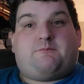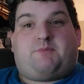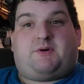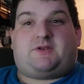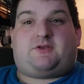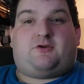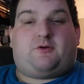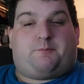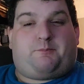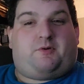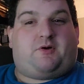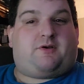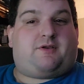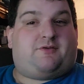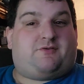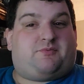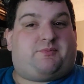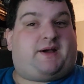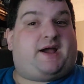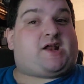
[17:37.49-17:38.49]
But your book
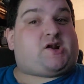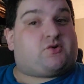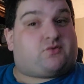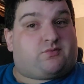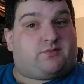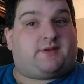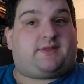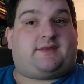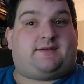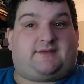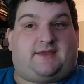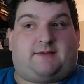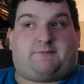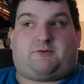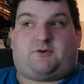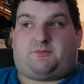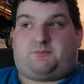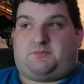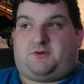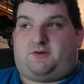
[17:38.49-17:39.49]
inspired a really damn
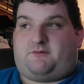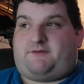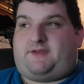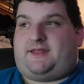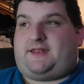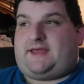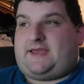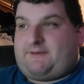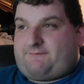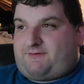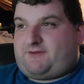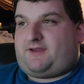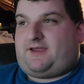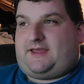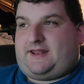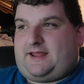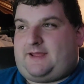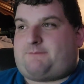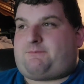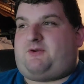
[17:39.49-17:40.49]
good movie, and
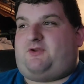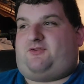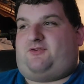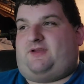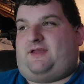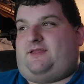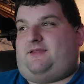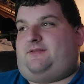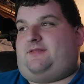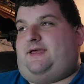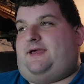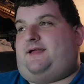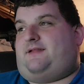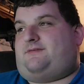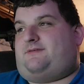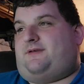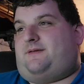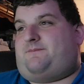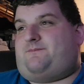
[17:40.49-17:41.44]
I appreciate that.